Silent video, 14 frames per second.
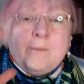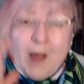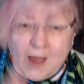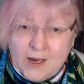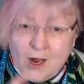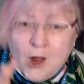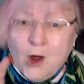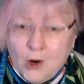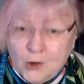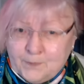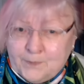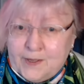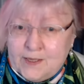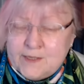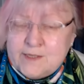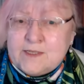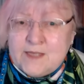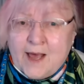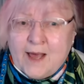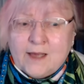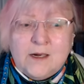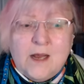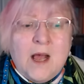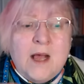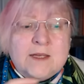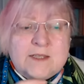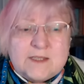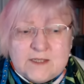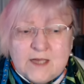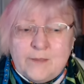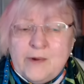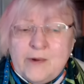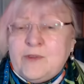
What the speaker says: My hope is that some